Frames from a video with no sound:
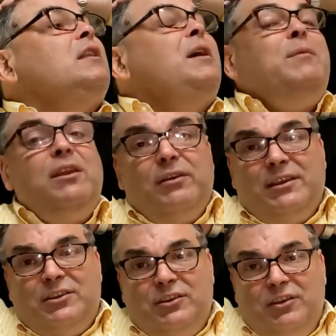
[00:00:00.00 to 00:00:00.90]
Then we look
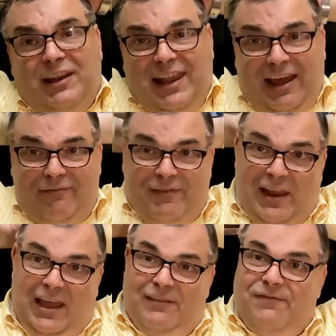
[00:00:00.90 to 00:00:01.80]
at your love
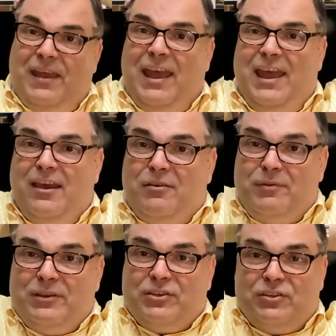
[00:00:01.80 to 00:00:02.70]
life.
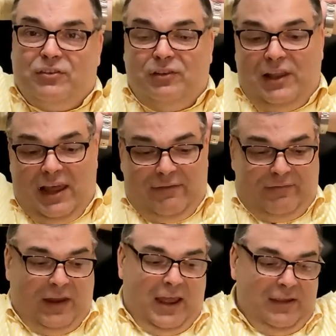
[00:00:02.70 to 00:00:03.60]
How is your
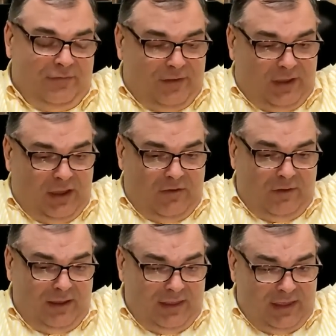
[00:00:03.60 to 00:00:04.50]
love life
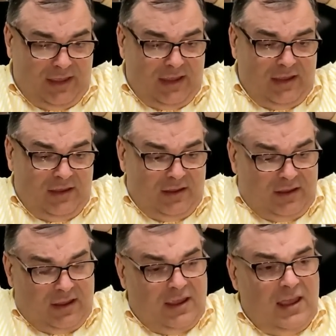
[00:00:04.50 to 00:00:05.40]
going there?
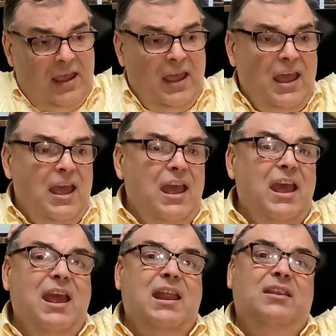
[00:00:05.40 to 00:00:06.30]

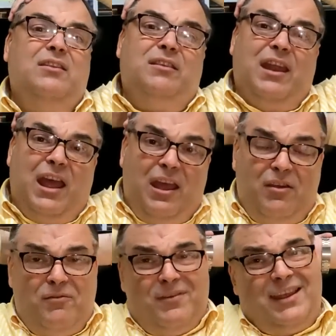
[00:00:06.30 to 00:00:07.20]
And, you
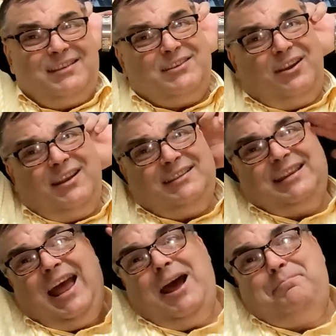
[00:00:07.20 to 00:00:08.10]
know, it's got its
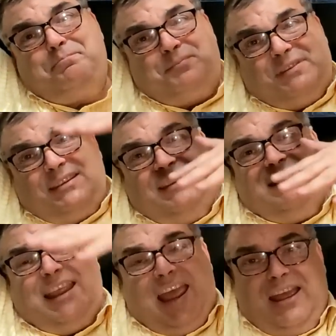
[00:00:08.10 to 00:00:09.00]
ups
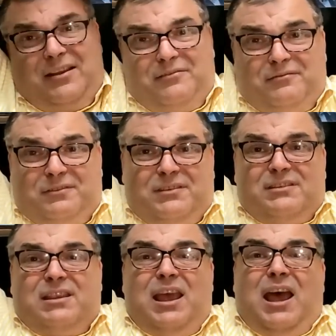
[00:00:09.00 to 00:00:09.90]
and downs.